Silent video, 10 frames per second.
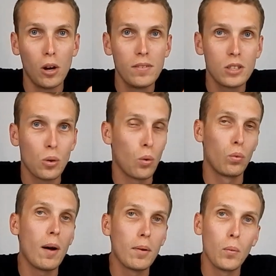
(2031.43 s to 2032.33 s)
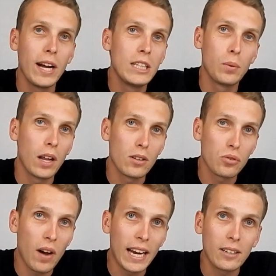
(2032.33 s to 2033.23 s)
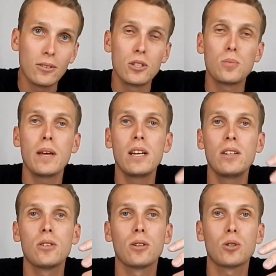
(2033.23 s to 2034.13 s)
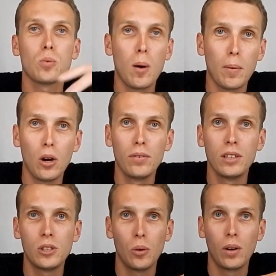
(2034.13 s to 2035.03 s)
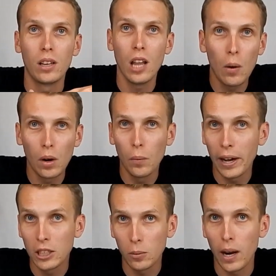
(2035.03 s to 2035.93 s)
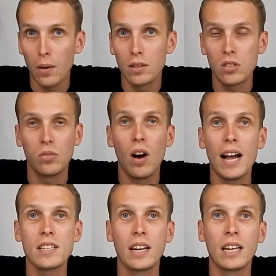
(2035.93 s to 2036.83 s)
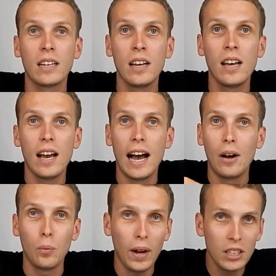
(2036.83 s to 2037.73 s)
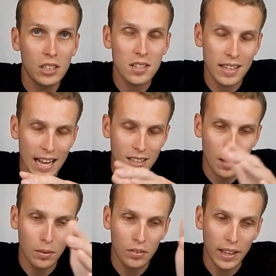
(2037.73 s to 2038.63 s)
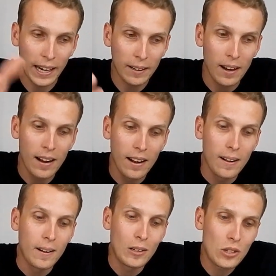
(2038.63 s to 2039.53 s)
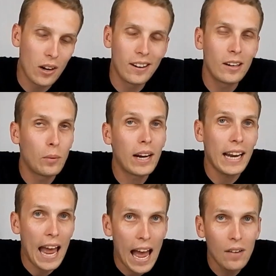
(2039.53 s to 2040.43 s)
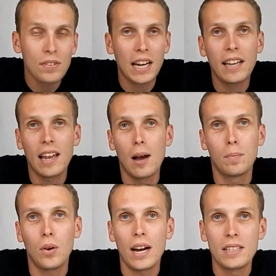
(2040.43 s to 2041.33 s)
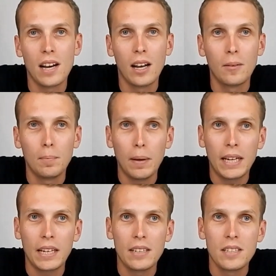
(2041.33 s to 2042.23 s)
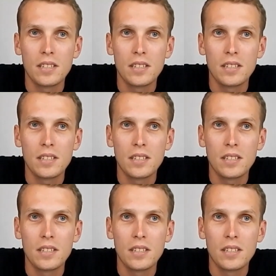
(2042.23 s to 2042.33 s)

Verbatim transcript: swap over to a rubber wedge when I was fighting good spinners, or swap over to a lower wedge when I was fighting Uh, wedges and that type of thing. So we're going to have to get that upgrade done,